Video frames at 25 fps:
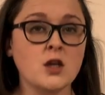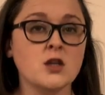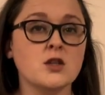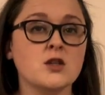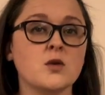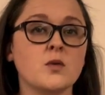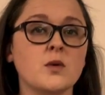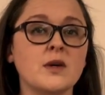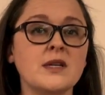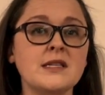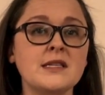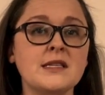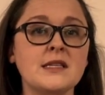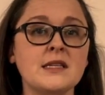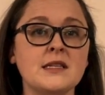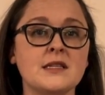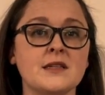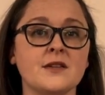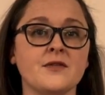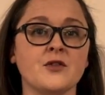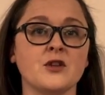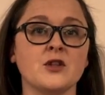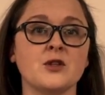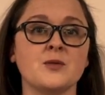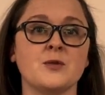So what's the
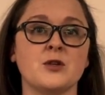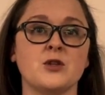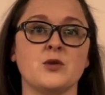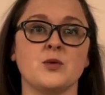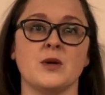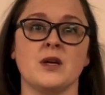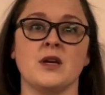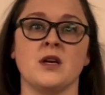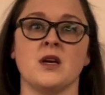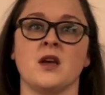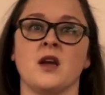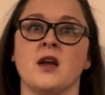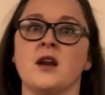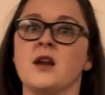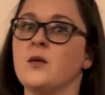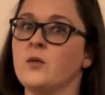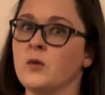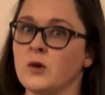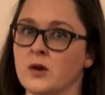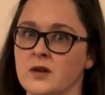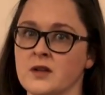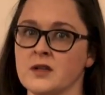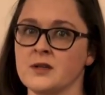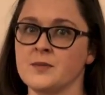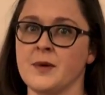difference between getting
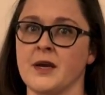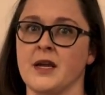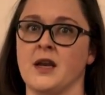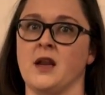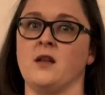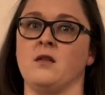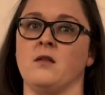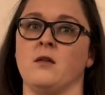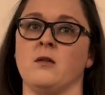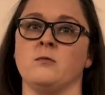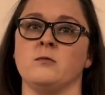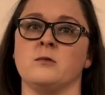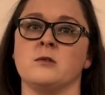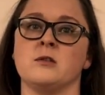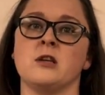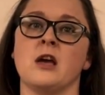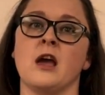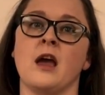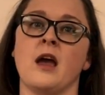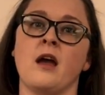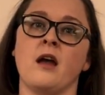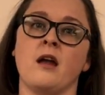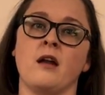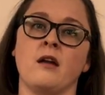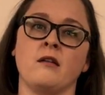one of these payday loans
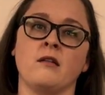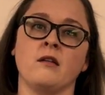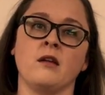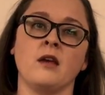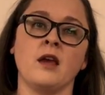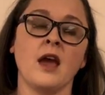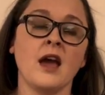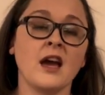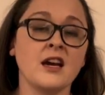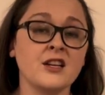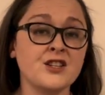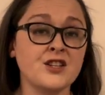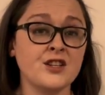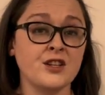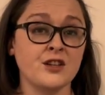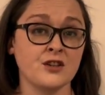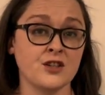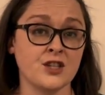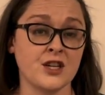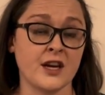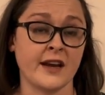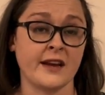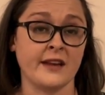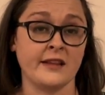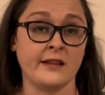and cashing your
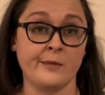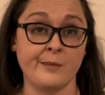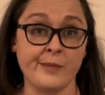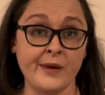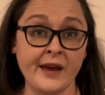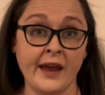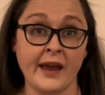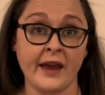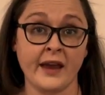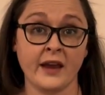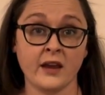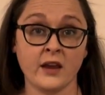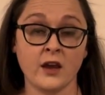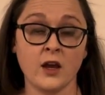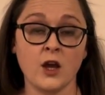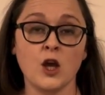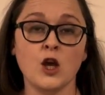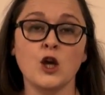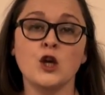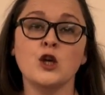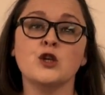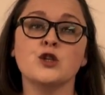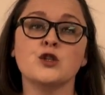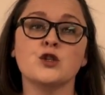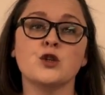check at the bank?
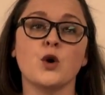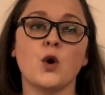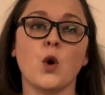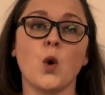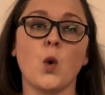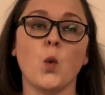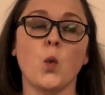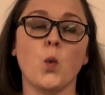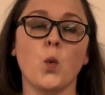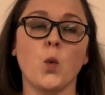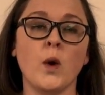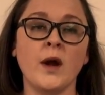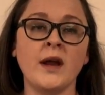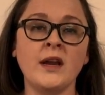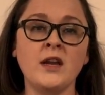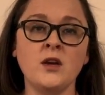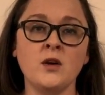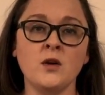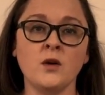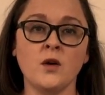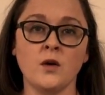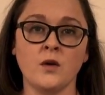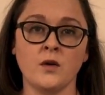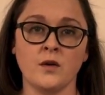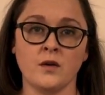So when
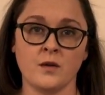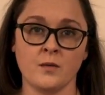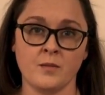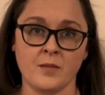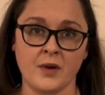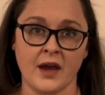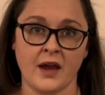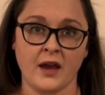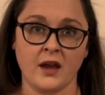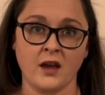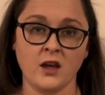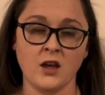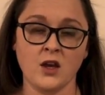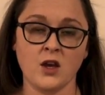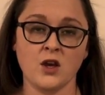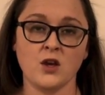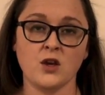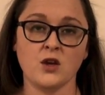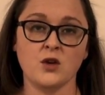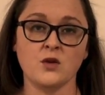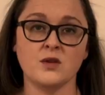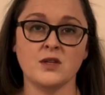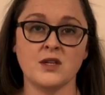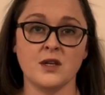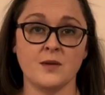you go to the bank,
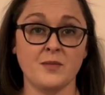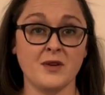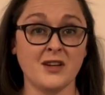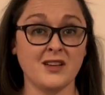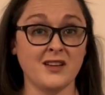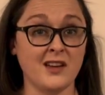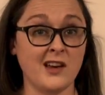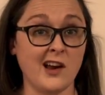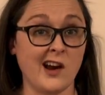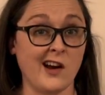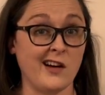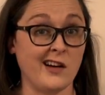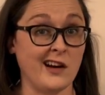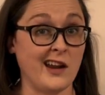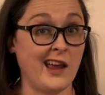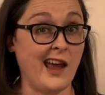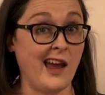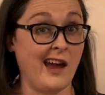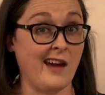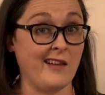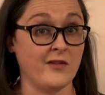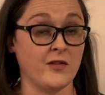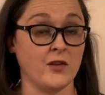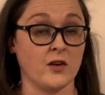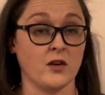you typically already
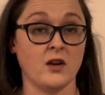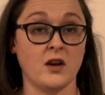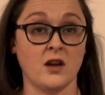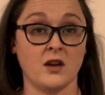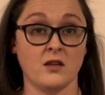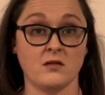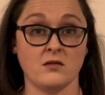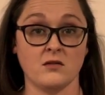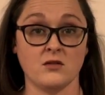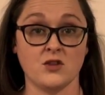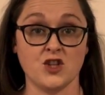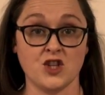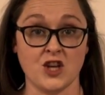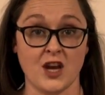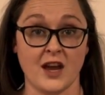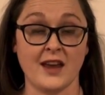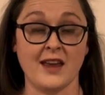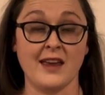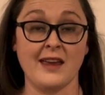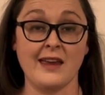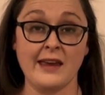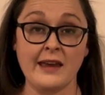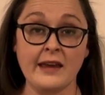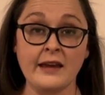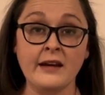have your check
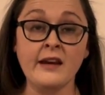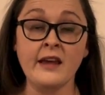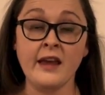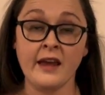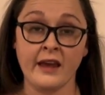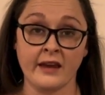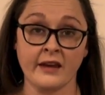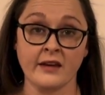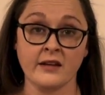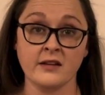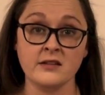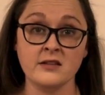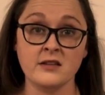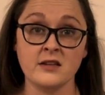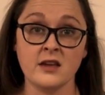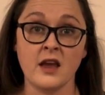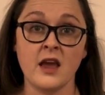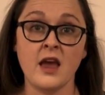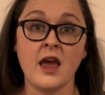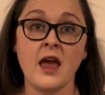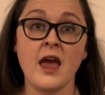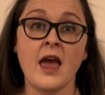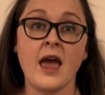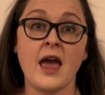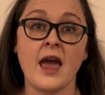in hand
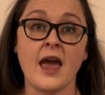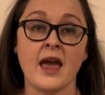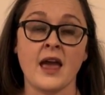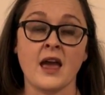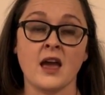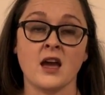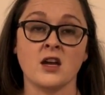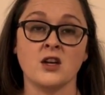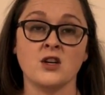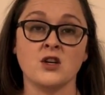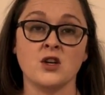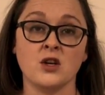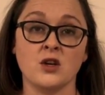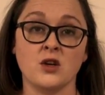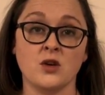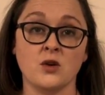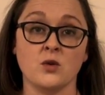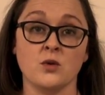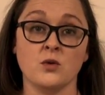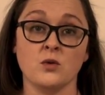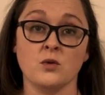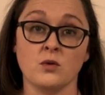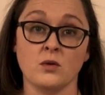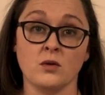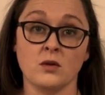and
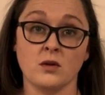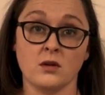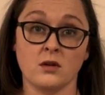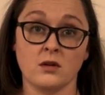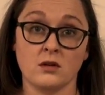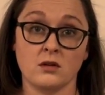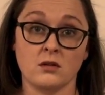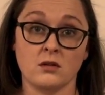you